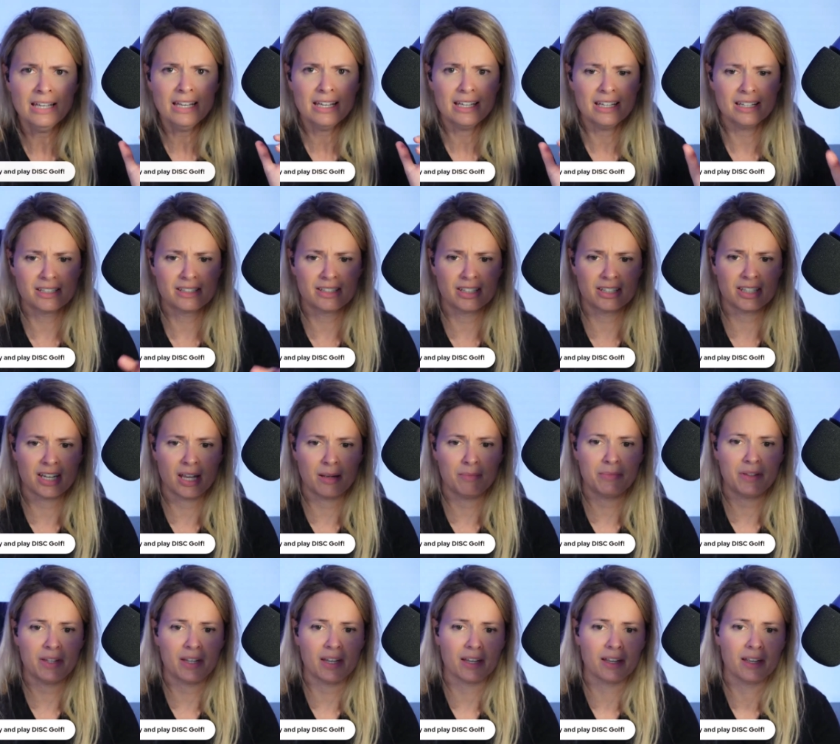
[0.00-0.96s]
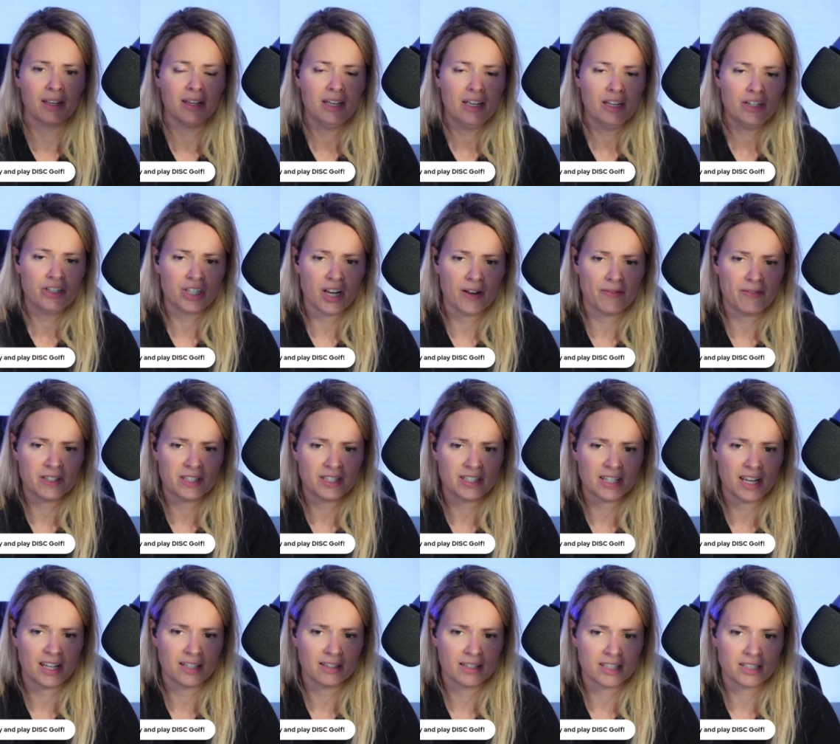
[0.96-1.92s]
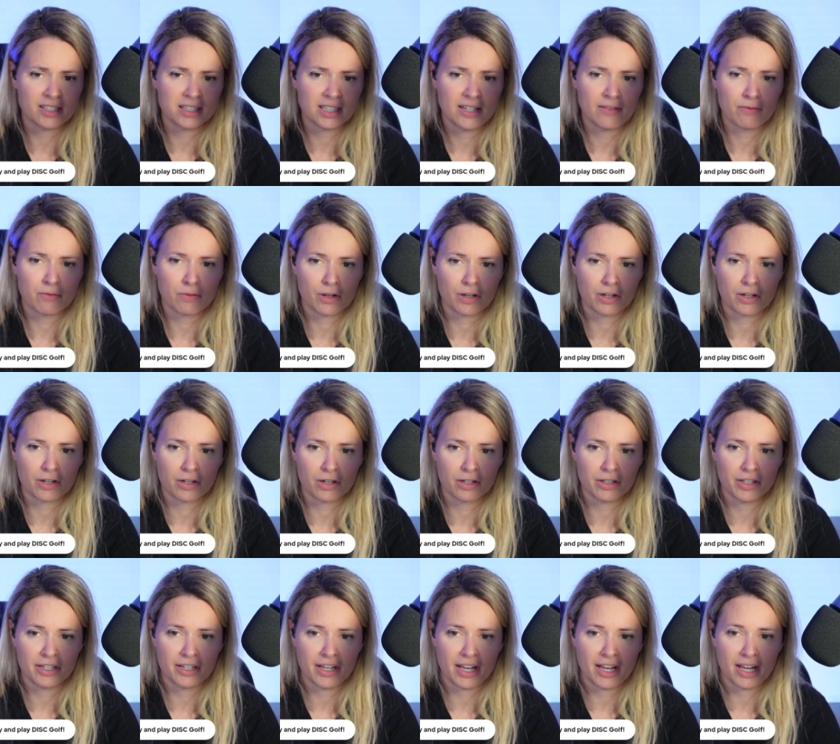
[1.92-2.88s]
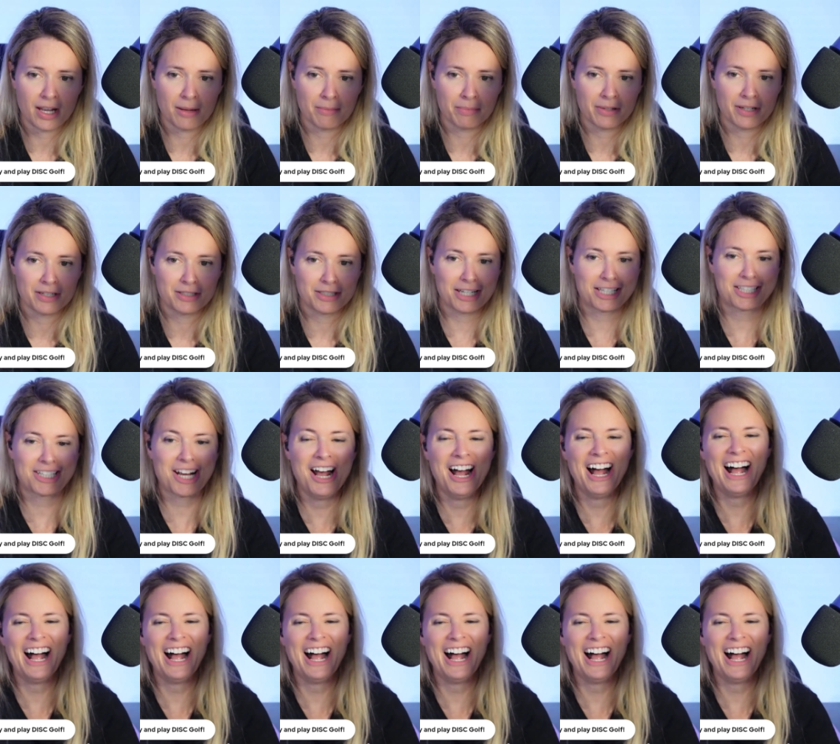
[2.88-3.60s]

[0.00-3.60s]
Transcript: is the same thing. Jeff is saying, let's leave work early today and play disc.